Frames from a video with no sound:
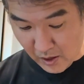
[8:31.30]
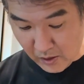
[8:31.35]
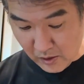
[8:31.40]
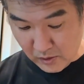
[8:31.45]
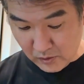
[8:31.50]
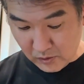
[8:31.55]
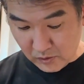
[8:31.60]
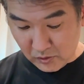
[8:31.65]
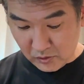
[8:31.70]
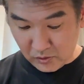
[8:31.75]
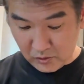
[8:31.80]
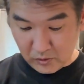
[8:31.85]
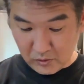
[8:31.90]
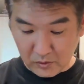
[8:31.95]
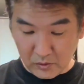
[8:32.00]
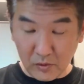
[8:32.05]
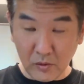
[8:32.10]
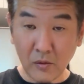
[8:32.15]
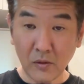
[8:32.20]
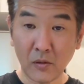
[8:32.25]

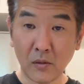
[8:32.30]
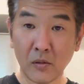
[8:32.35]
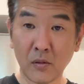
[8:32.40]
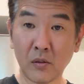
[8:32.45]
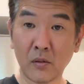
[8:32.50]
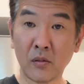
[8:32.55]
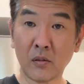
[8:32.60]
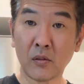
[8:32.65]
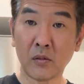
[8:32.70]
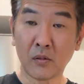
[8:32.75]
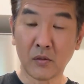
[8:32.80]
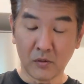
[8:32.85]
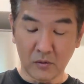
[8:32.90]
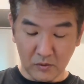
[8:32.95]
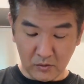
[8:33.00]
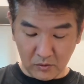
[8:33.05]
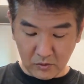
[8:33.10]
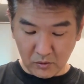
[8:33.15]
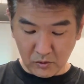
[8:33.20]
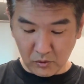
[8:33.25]
it's
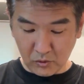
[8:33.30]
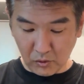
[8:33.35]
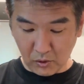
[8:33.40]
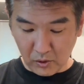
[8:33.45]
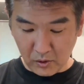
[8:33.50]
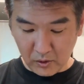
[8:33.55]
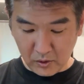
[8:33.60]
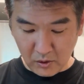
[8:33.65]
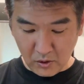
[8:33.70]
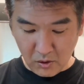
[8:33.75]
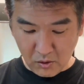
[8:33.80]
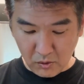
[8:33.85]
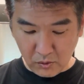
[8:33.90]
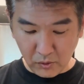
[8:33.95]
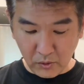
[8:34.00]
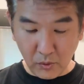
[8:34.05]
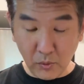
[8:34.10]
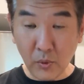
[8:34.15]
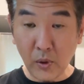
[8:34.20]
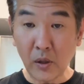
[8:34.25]
dark all
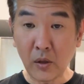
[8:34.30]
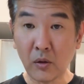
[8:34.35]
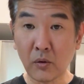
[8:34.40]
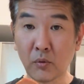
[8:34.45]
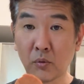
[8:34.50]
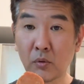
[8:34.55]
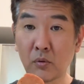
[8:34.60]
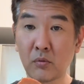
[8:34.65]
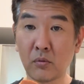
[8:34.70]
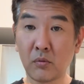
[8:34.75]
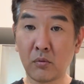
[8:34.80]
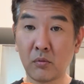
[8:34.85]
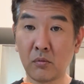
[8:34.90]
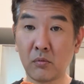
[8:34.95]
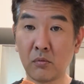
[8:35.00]
the way through.